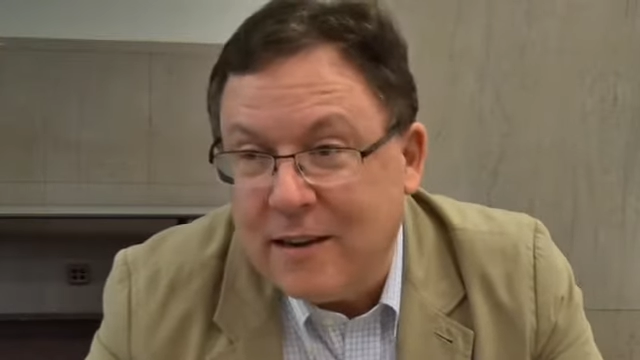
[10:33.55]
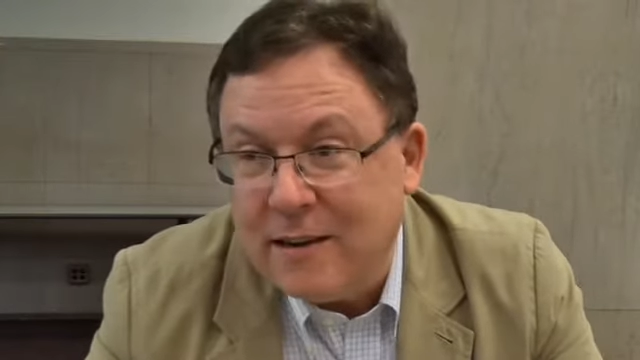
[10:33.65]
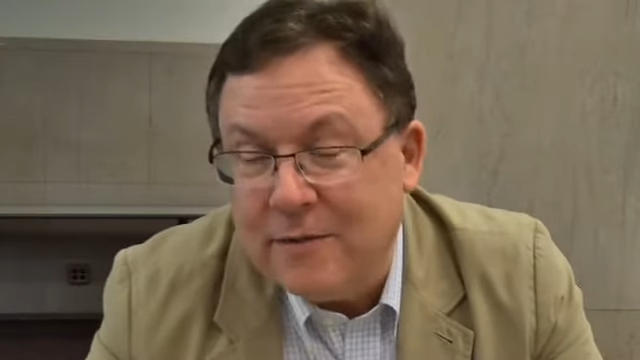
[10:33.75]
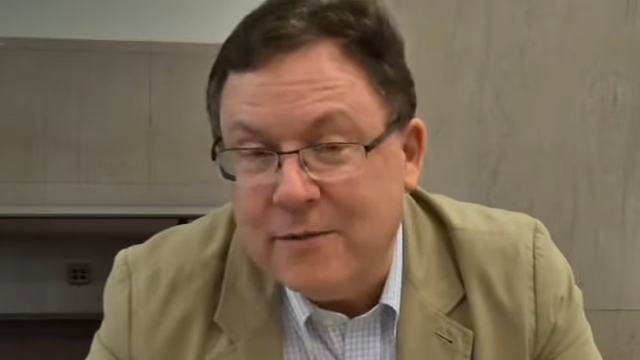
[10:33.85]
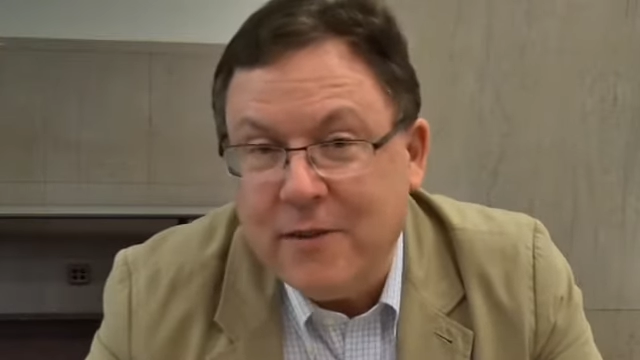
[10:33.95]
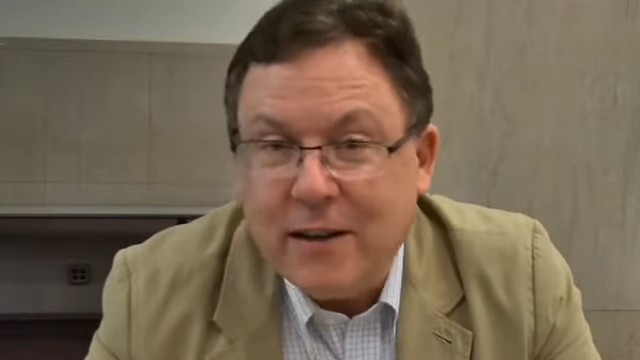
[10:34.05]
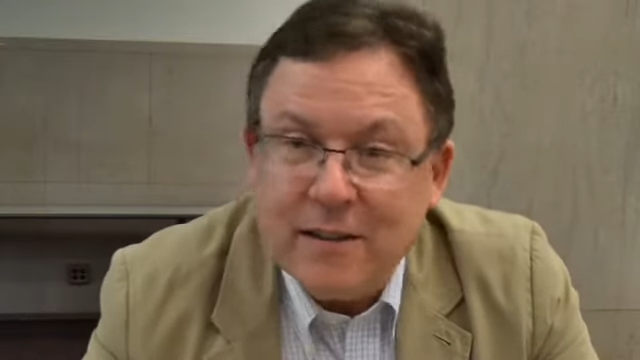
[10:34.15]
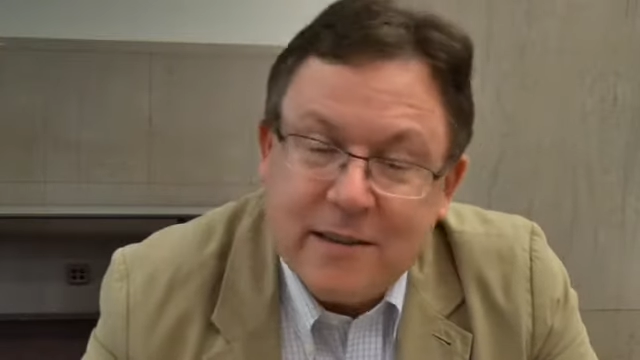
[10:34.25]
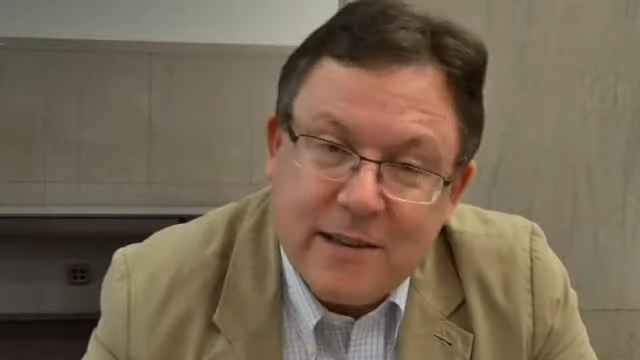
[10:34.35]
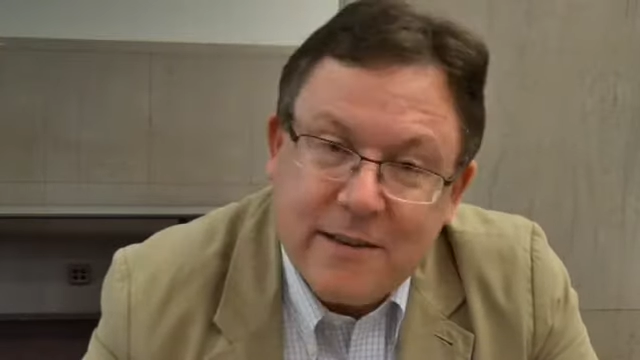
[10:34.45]
of the
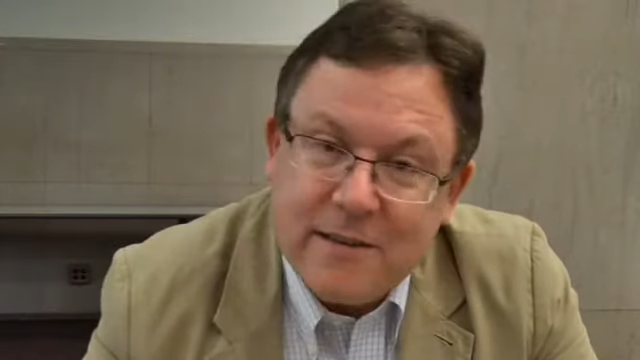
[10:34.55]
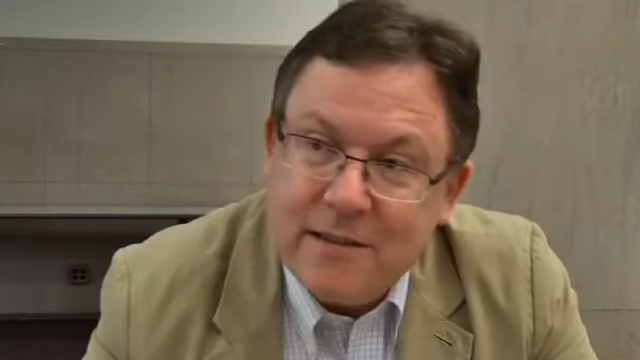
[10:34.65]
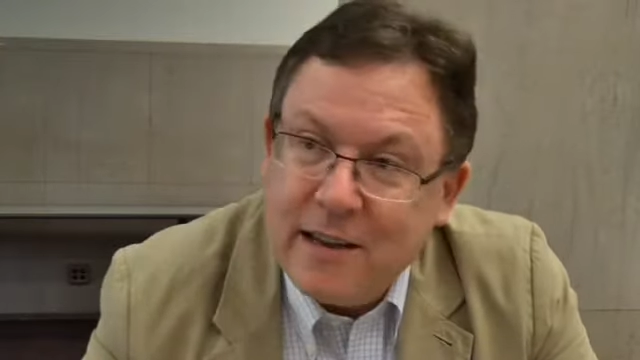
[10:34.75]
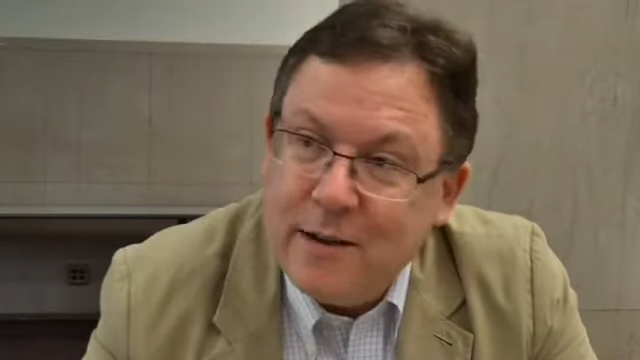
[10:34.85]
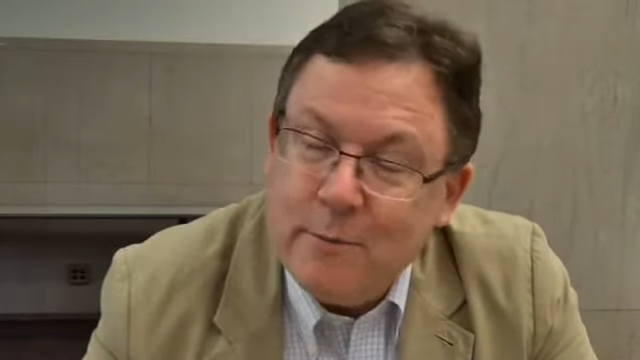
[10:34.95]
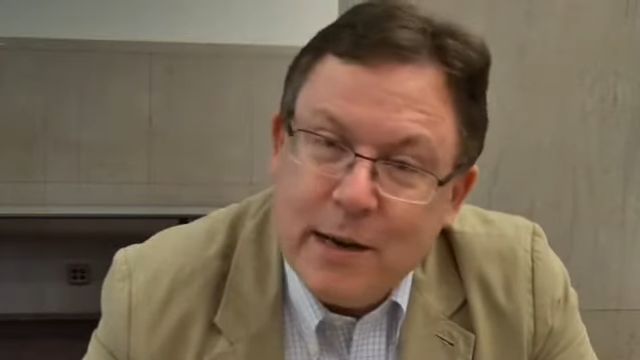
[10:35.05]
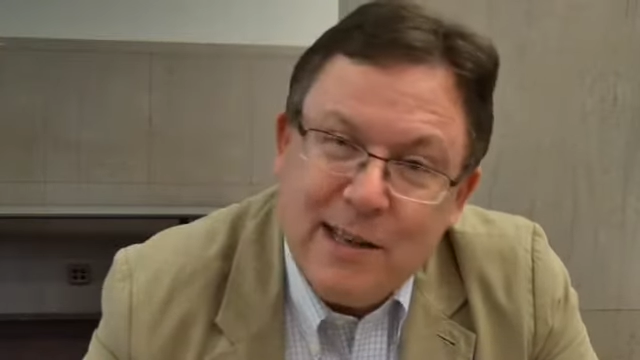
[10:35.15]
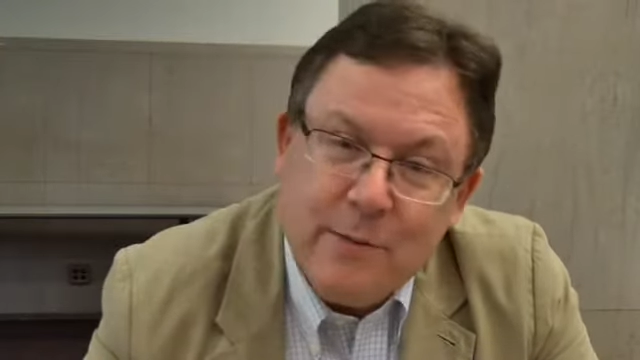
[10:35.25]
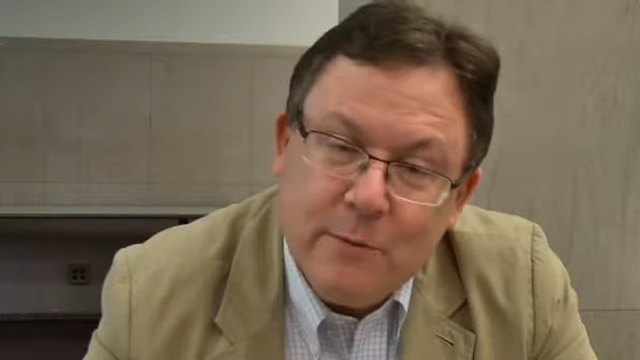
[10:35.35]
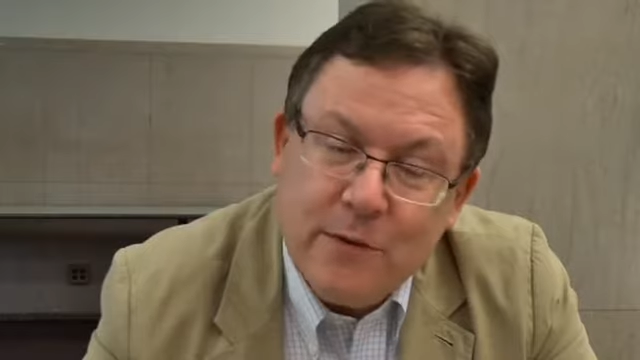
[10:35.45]
volunteers said it
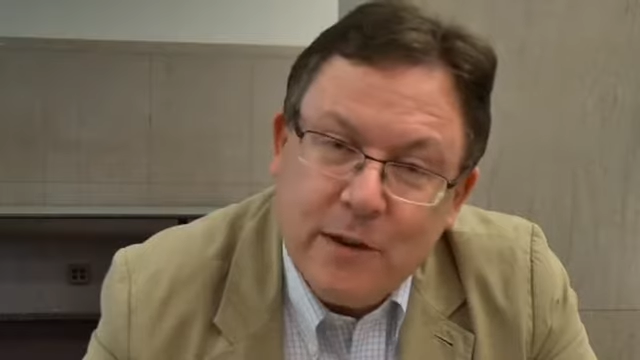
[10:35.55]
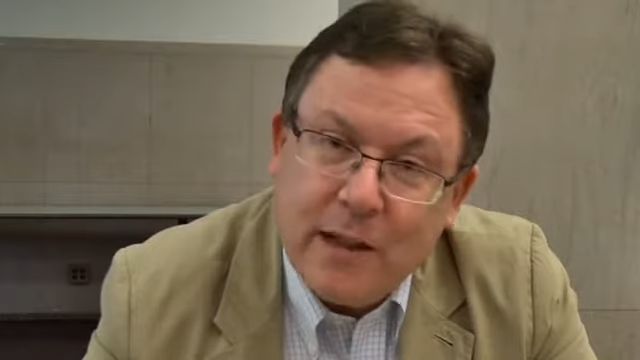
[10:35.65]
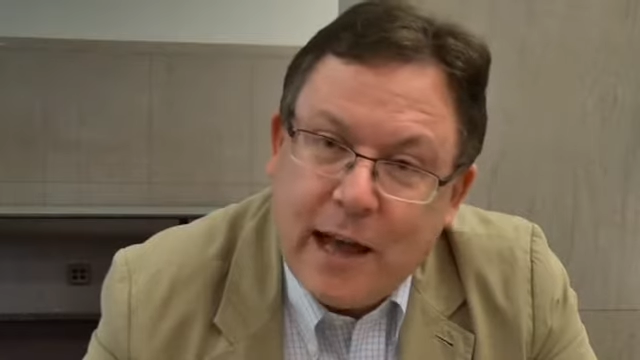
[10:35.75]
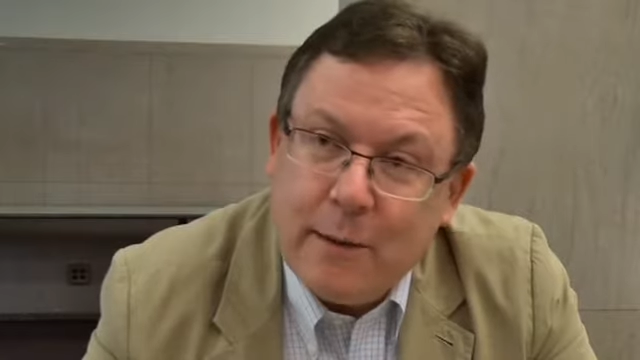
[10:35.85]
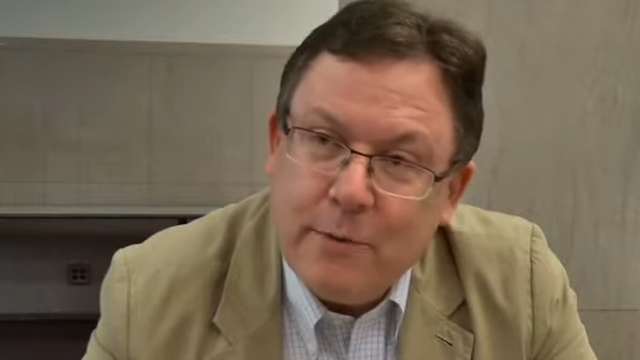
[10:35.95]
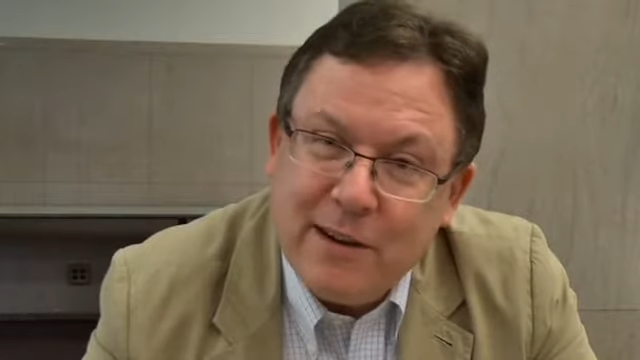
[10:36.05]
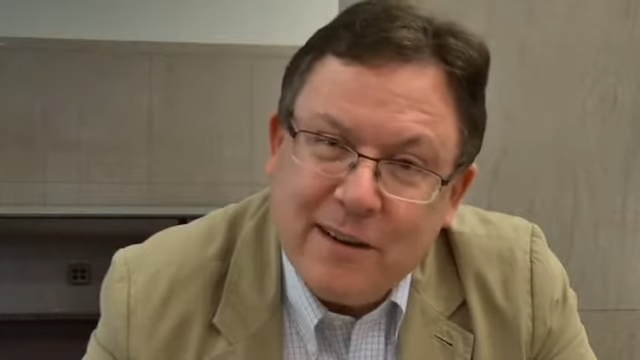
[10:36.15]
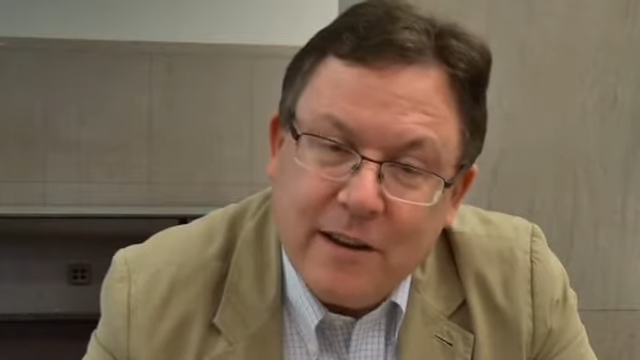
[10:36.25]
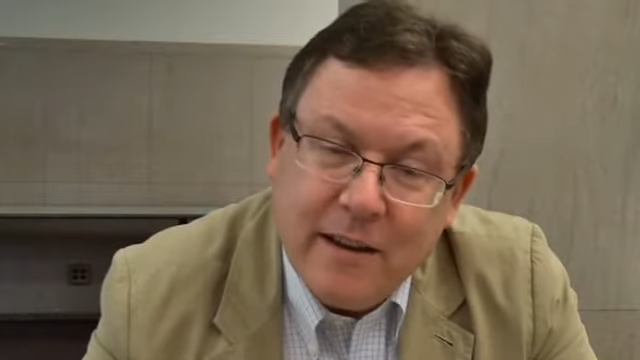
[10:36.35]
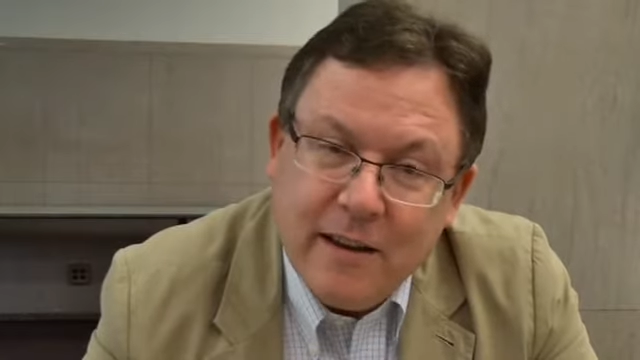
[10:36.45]
made them feel happier.